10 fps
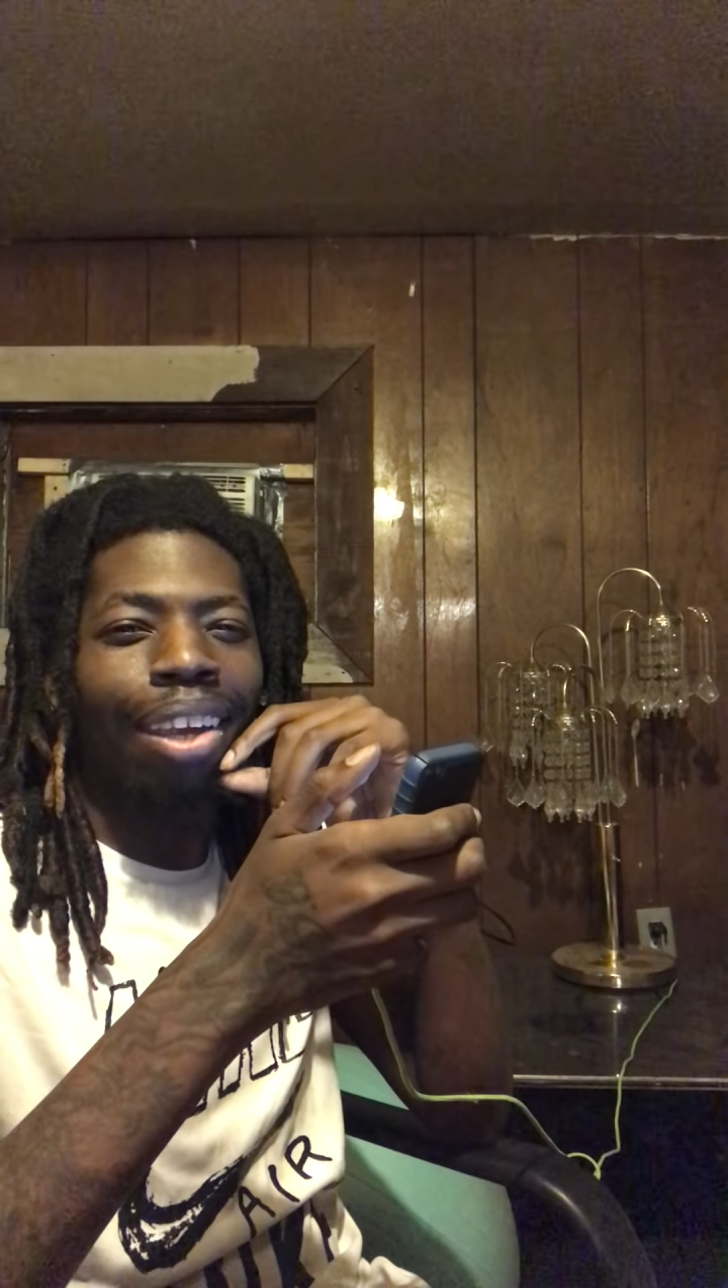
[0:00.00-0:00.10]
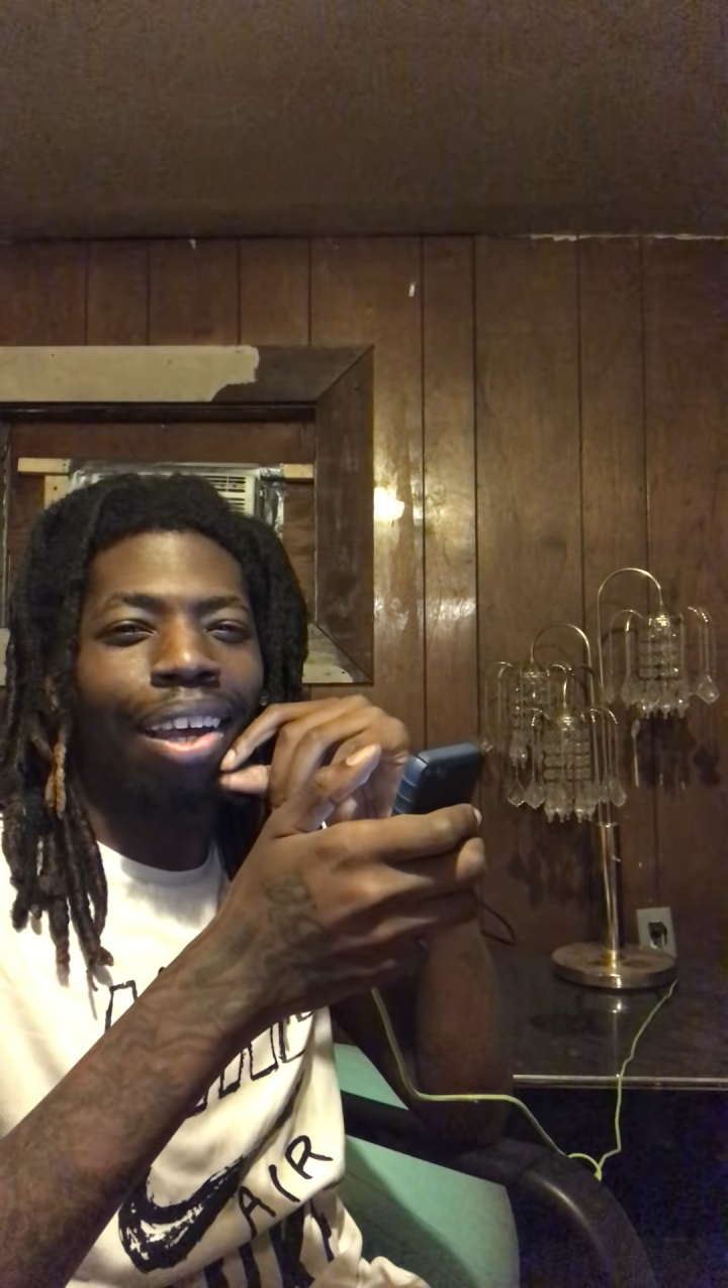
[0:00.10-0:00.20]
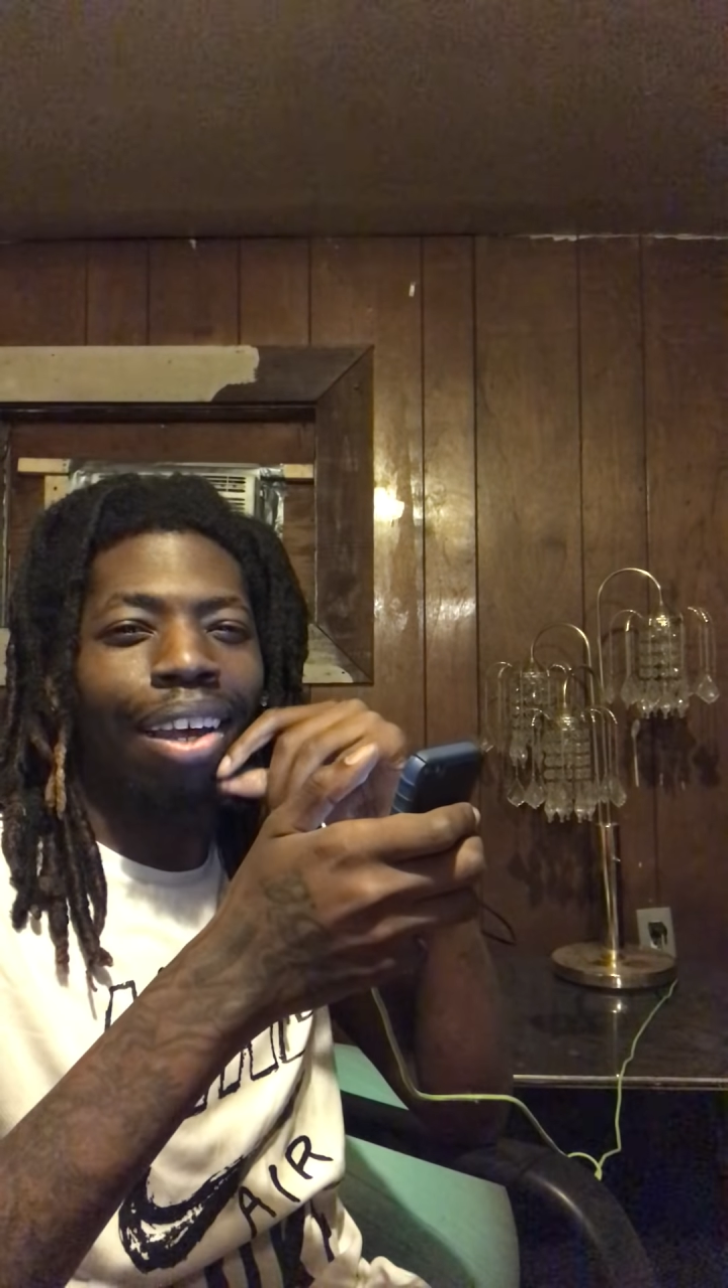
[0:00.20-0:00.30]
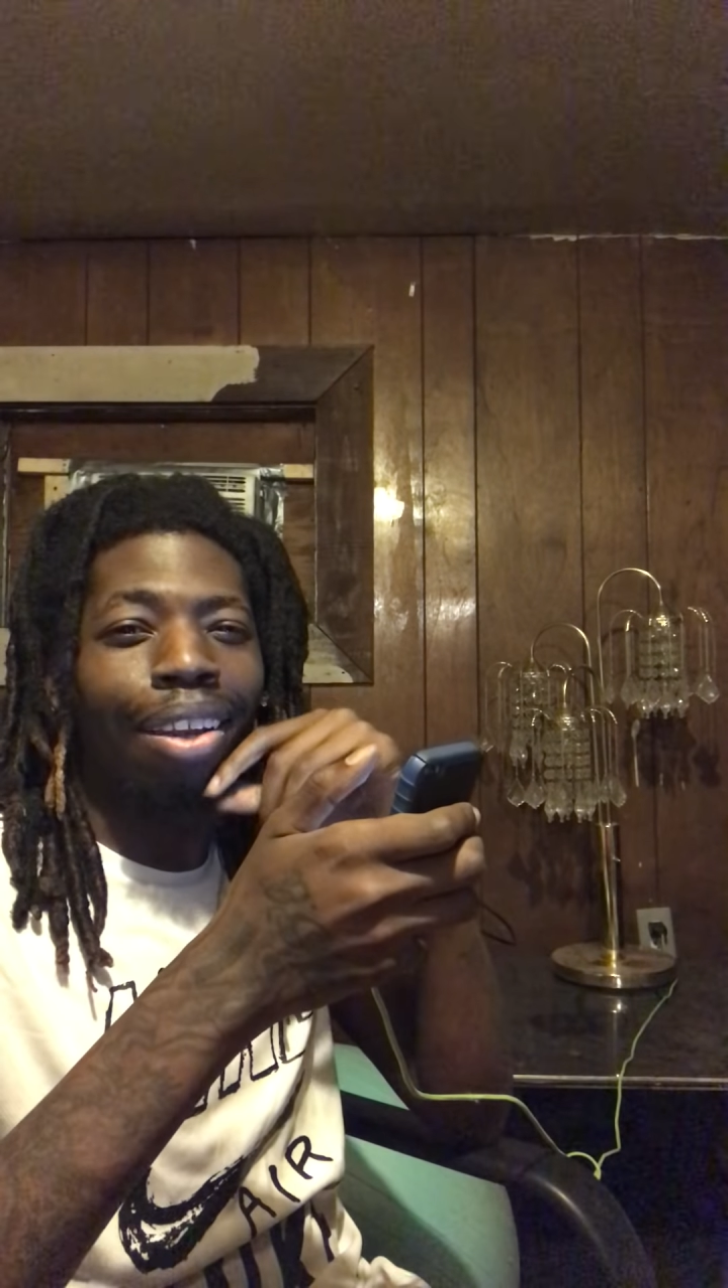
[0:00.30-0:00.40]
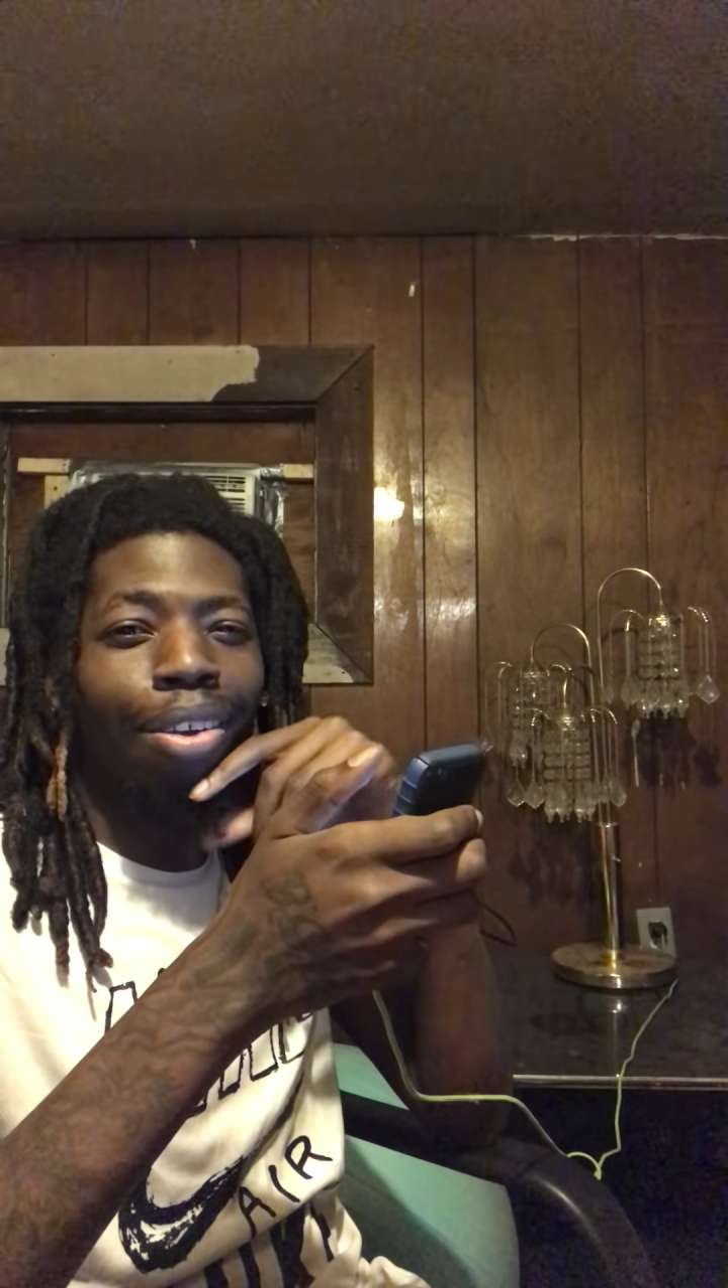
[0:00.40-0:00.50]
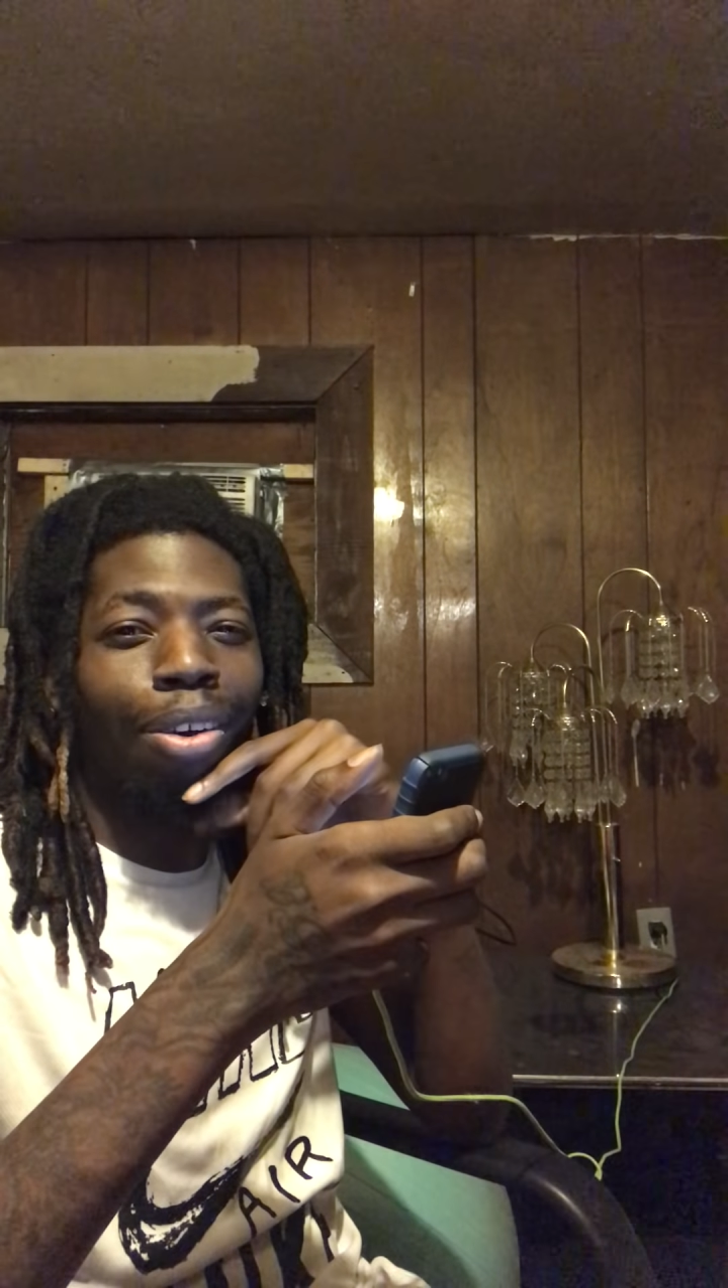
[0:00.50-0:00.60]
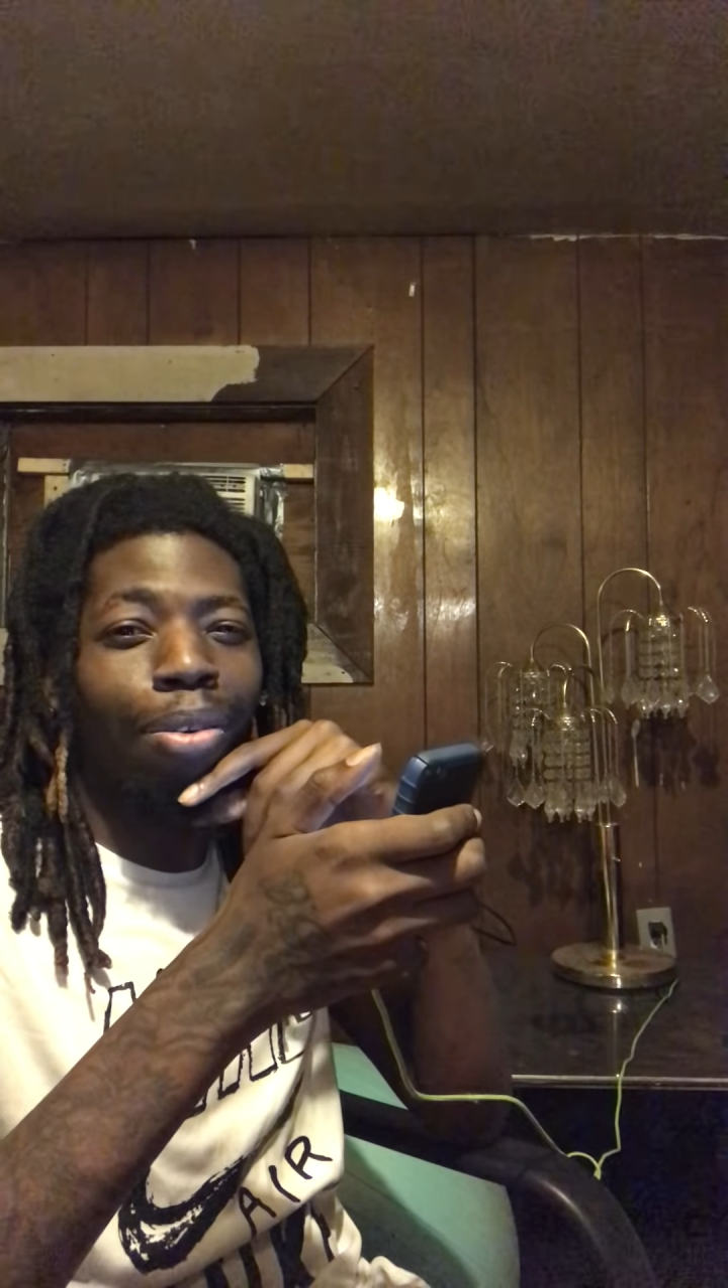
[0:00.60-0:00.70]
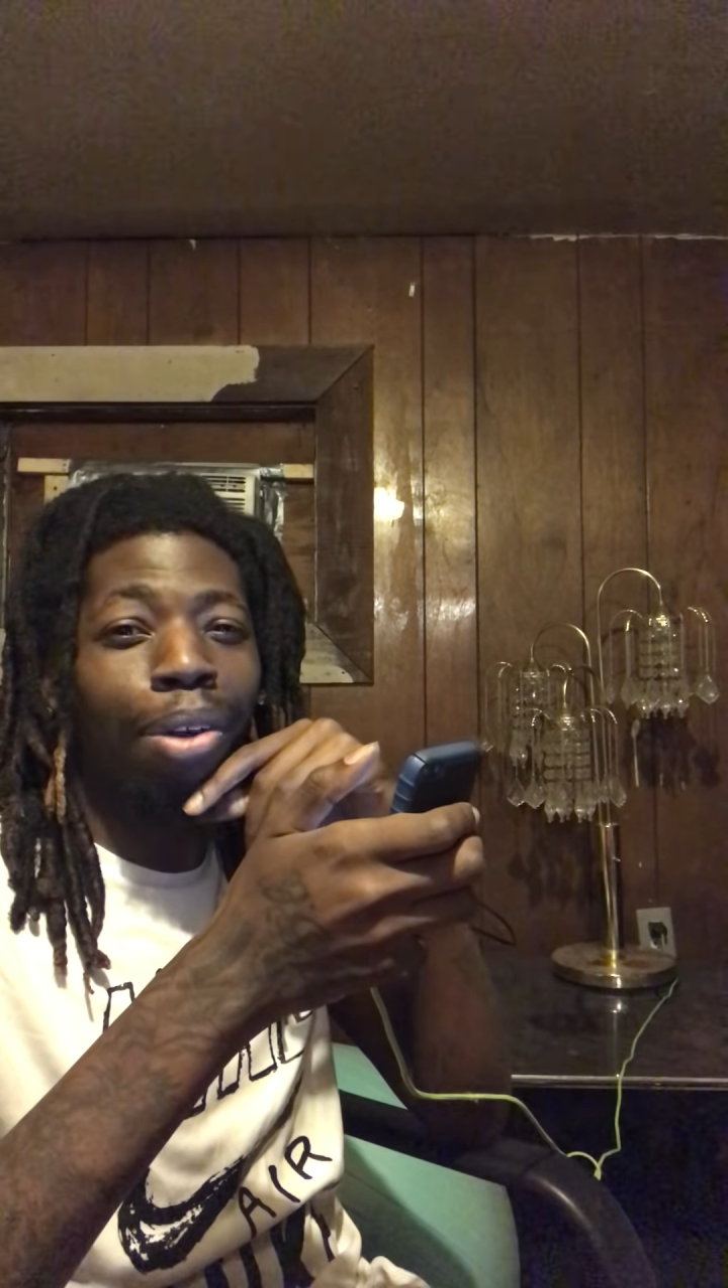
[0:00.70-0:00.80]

I don't